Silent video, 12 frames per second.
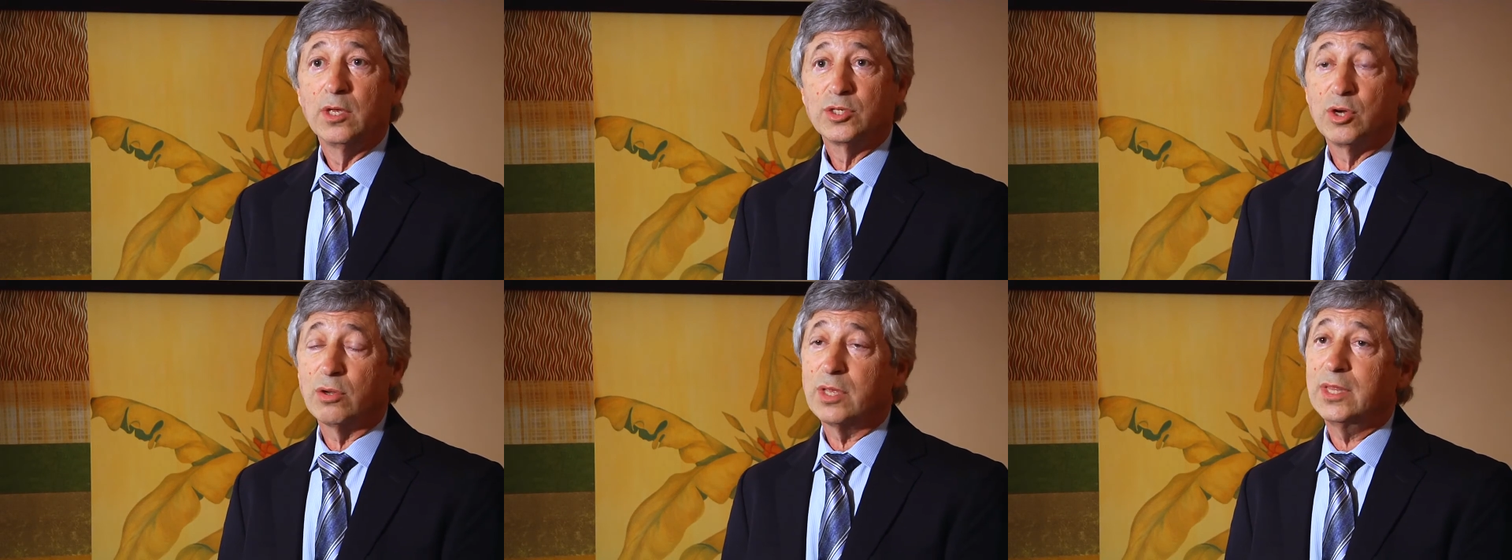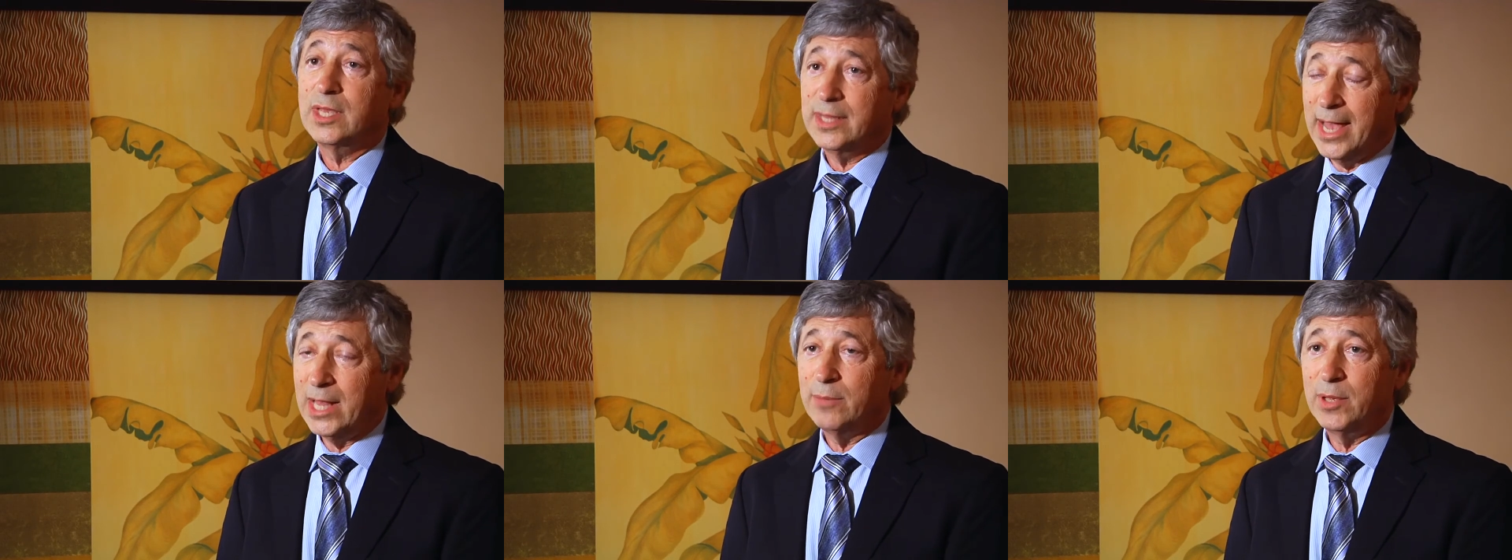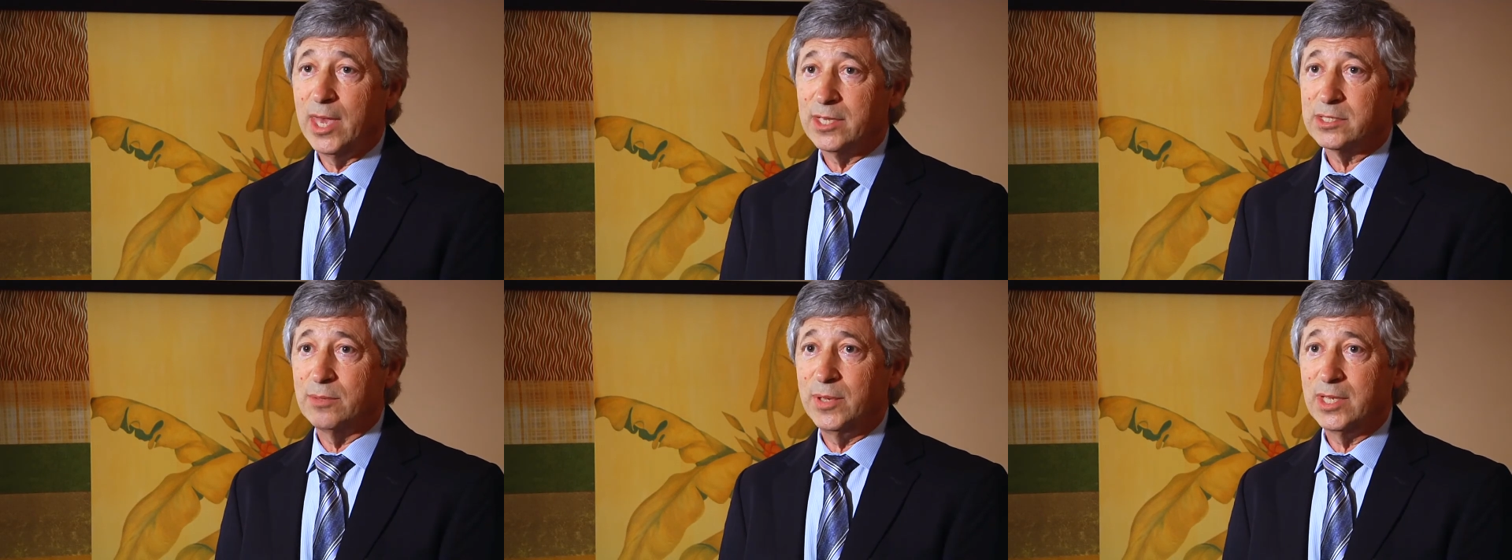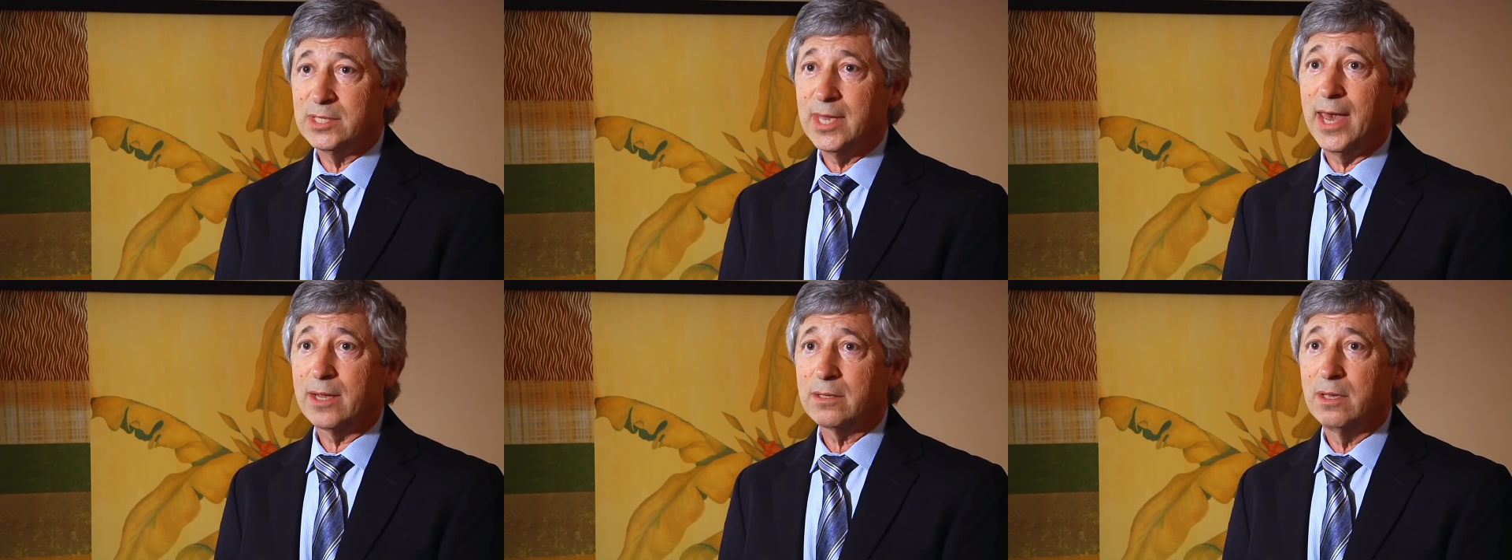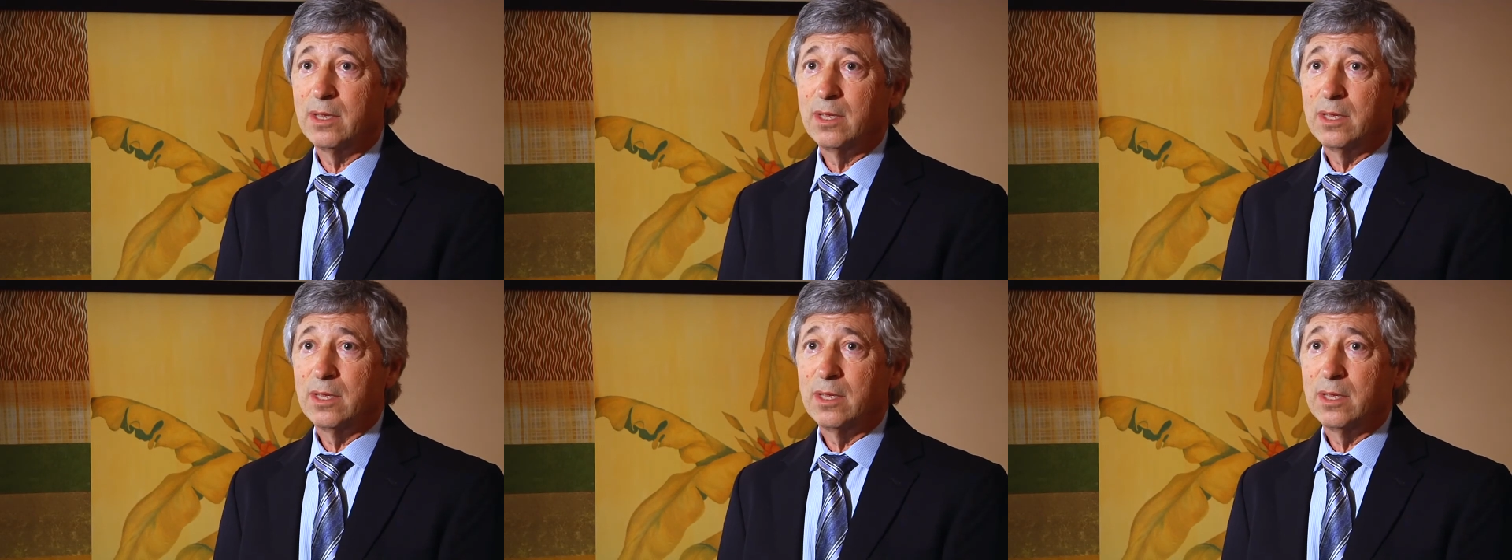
Certainly the anatomy has to be intact.